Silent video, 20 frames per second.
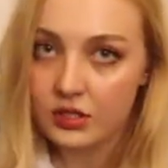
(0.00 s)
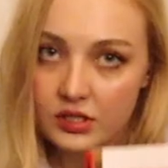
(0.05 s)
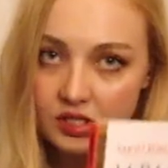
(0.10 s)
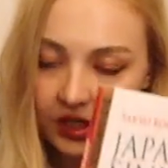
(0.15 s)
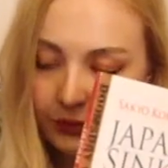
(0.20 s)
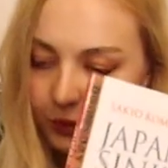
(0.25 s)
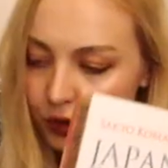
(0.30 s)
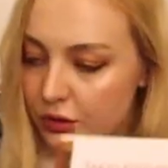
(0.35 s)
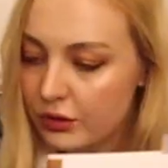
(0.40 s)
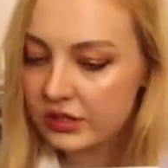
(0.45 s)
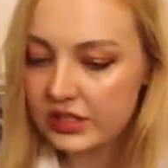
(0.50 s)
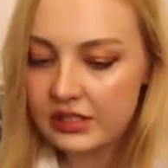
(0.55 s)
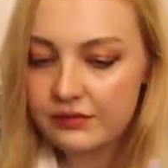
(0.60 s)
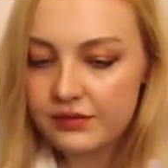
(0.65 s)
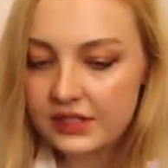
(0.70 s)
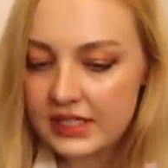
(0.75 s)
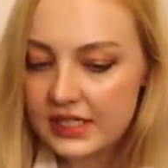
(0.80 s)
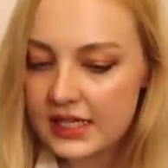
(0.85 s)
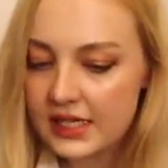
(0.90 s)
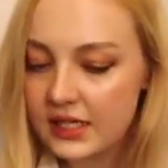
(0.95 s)
that I'm currently
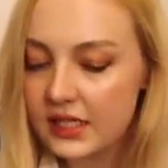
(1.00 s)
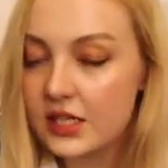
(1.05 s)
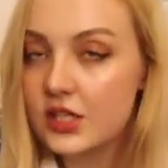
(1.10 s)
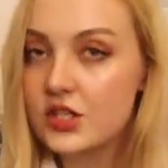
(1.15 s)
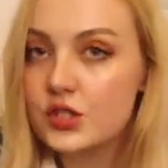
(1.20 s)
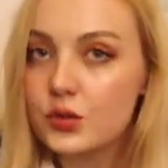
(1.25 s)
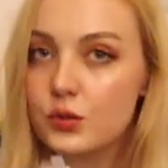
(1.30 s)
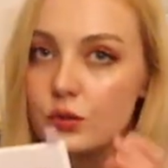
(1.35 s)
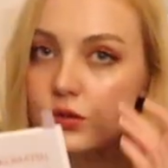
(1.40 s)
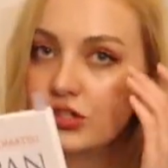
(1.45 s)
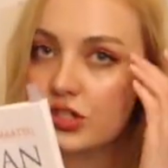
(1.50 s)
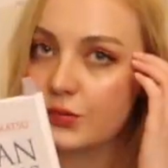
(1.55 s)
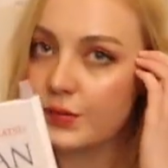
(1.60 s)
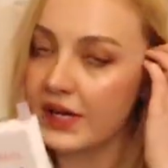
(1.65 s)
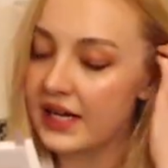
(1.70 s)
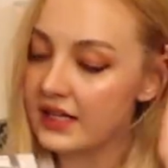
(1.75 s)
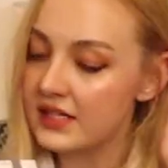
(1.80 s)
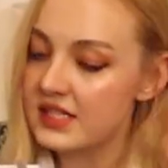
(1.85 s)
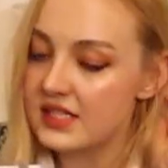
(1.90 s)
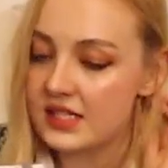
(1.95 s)
reading. It's called
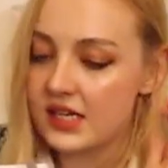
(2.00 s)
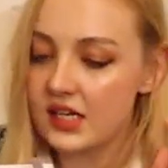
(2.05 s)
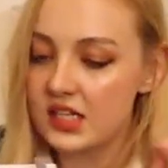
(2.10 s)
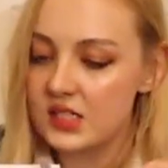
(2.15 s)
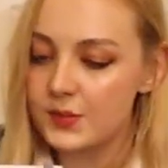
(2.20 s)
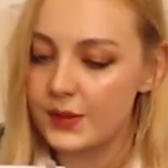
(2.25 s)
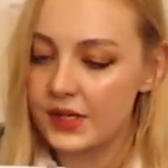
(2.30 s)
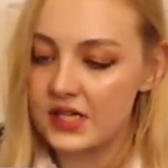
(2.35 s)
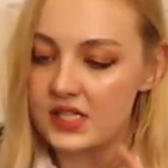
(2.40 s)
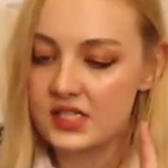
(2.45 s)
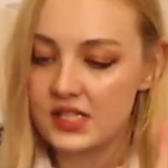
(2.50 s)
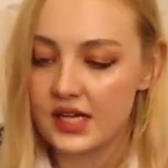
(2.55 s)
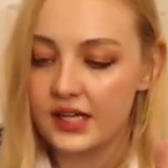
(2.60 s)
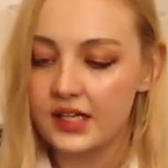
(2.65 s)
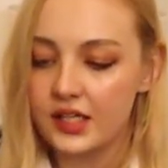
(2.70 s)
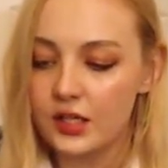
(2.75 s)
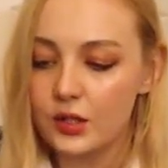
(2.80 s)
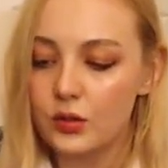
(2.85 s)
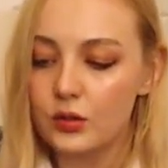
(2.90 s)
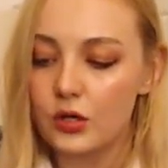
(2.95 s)
Japan Sinks by
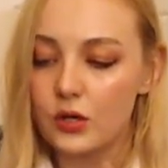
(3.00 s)
Saikyo